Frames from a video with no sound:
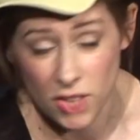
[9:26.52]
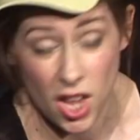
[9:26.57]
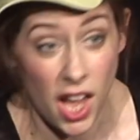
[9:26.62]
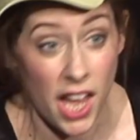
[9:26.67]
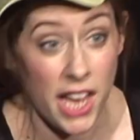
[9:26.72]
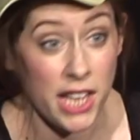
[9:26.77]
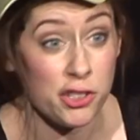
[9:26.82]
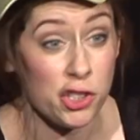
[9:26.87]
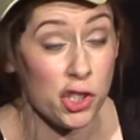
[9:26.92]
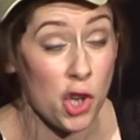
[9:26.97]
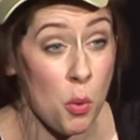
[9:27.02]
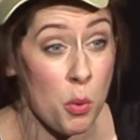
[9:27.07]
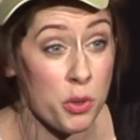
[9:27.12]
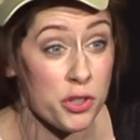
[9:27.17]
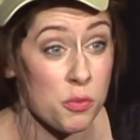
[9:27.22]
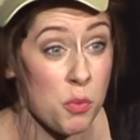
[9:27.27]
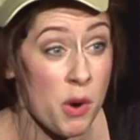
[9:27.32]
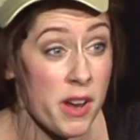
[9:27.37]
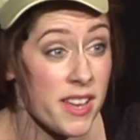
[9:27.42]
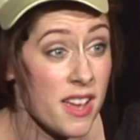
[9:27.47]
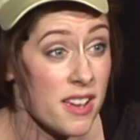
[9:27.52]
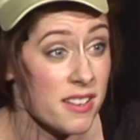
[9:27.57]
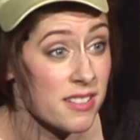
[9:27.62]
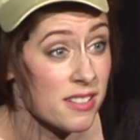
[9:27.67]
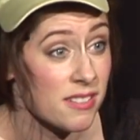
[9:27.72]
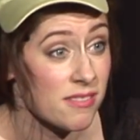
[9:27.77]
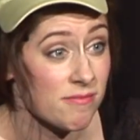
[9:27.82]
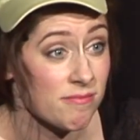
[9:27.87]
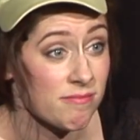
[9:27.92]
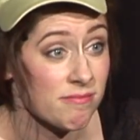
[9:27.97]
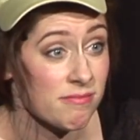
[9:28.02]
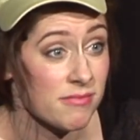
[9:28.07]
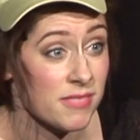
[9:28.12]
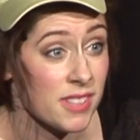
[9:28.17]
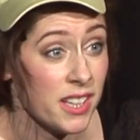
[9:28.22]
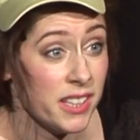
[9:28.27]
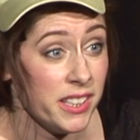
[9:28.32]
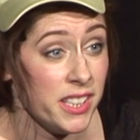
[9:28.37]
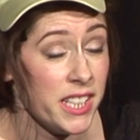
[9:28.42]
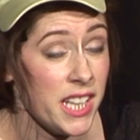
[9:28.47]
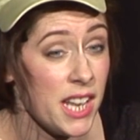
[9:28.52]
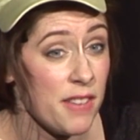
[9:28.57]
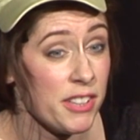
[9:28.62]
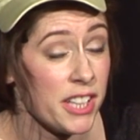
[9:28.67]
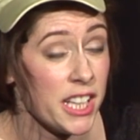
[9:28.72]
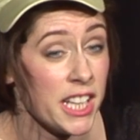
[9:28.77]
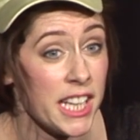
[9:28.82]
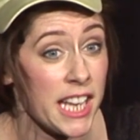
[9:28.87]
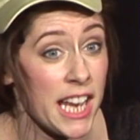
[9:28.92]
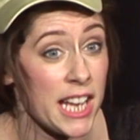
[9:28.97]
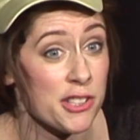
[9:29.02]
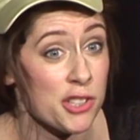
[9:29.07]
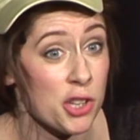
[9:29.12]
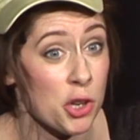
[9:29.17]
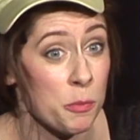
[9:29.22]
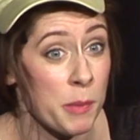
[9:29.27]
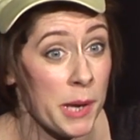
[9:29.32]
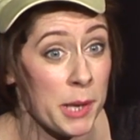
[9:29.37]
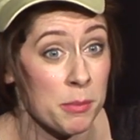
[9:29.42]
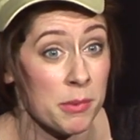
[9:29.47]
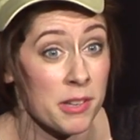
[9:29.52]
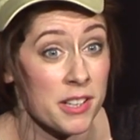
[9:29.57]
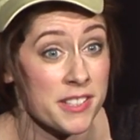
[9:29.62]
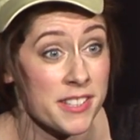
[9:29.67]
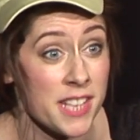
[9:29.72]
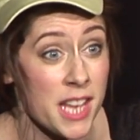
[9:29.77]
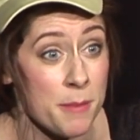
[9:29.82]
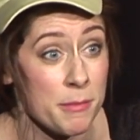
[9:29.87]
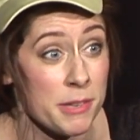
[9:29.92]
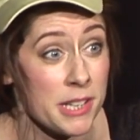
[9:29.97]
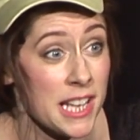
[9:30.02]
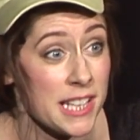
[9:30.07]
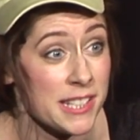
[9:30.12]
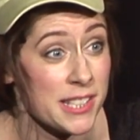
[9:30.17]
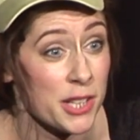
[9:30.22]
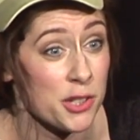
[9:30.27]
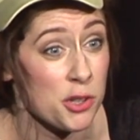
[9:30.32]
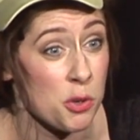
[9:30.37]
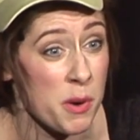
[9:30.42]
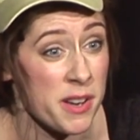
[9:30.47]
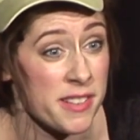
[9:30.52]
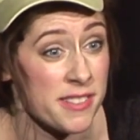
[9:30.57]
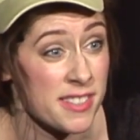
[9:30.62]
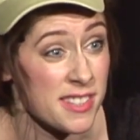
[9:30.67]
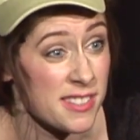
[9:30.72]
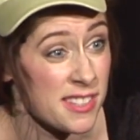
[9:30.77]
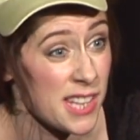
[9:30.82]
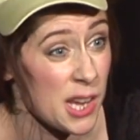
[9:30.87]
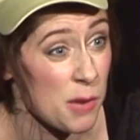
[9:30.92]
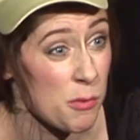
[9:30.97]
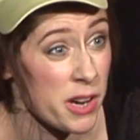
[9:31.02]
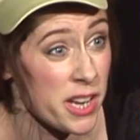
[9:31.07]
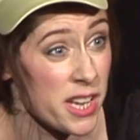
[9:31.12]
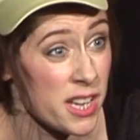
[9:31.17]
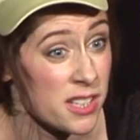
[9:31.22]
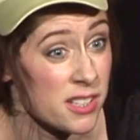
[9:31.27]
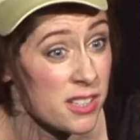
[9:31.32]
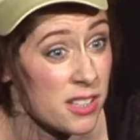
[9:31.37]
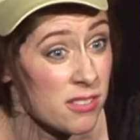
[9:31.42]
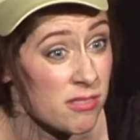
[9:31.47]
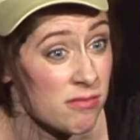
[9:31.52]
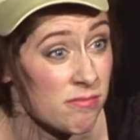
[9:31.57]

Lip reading: Hey, do you know what's weird? You're never going to get two people the same unless they're twins. Isn't that weird?